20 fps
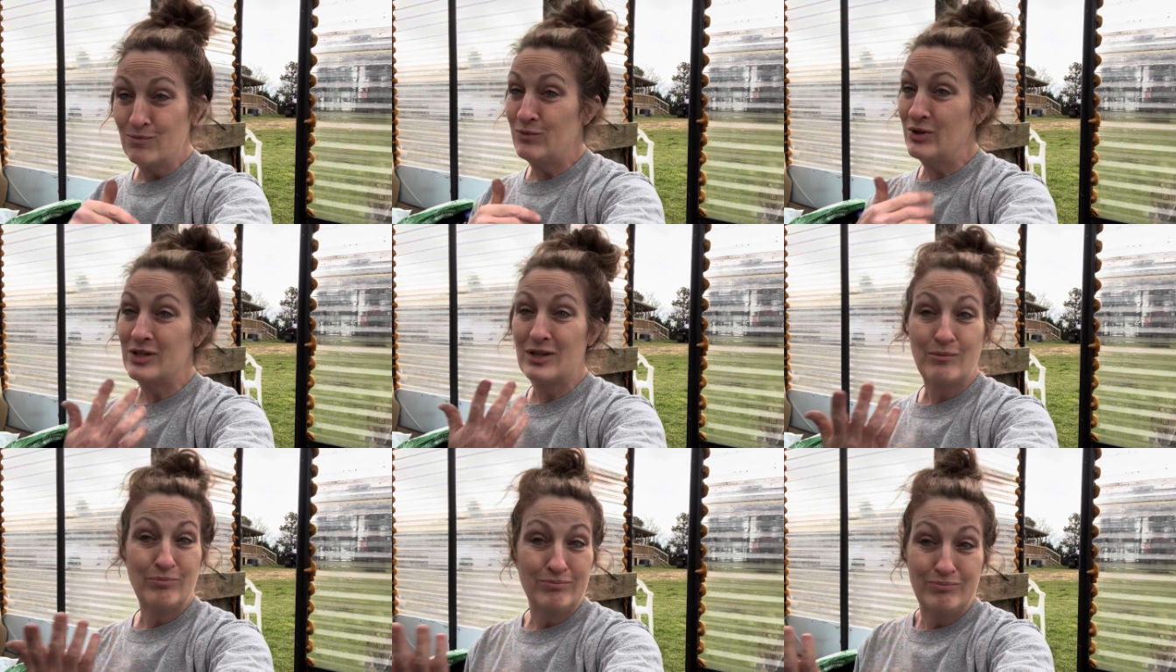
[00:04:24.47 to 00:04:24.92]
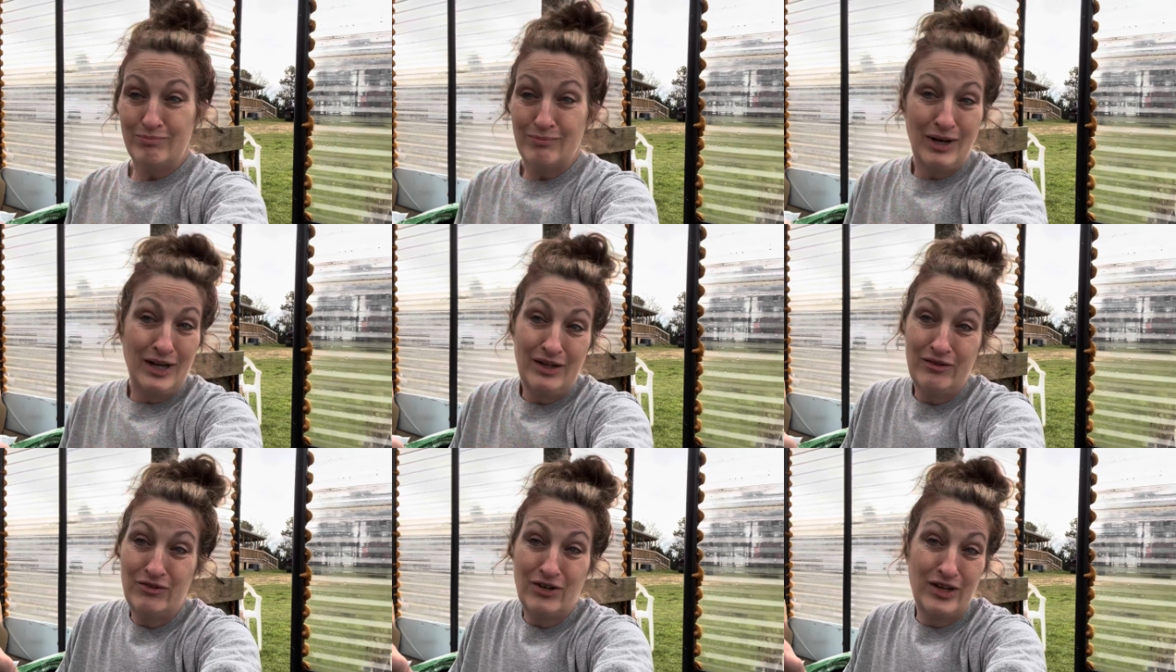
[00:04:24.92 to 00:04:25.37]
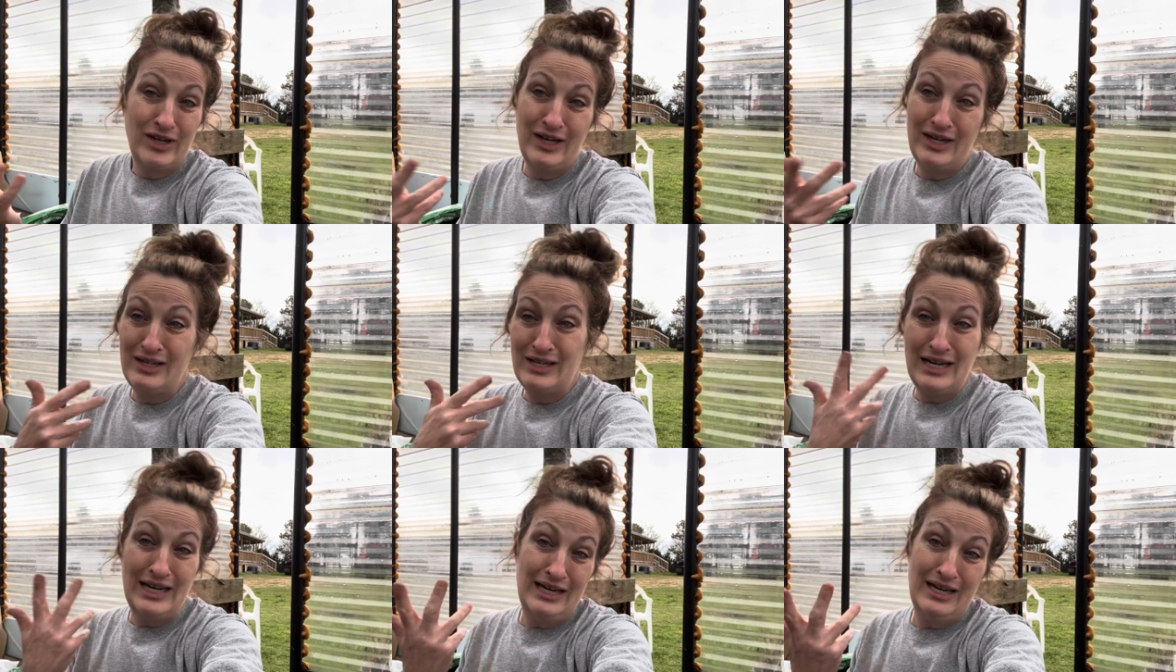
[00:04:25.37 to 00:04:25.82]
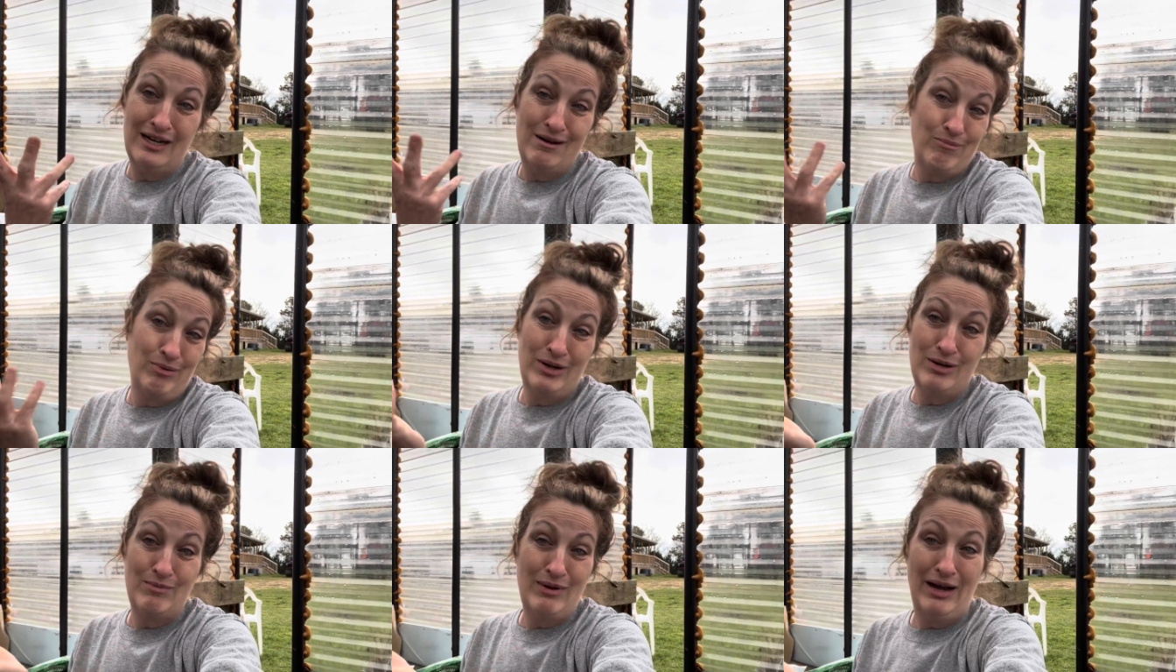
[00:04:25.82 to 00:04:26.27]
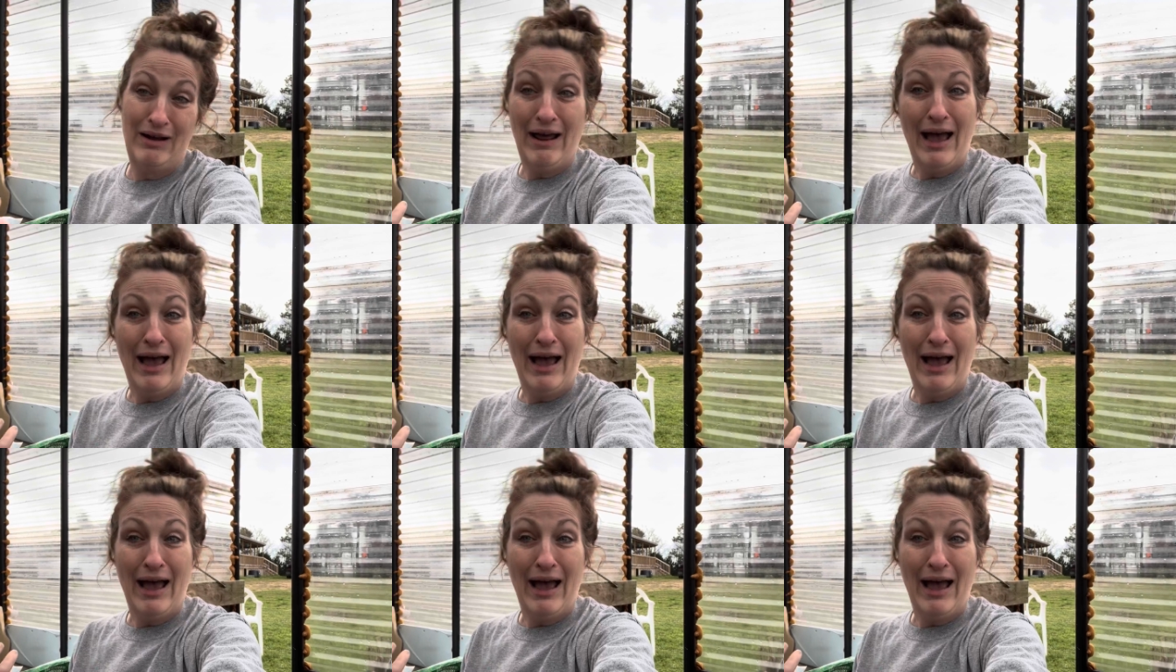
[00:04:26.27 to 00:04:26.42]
which I might have already needed to put them out.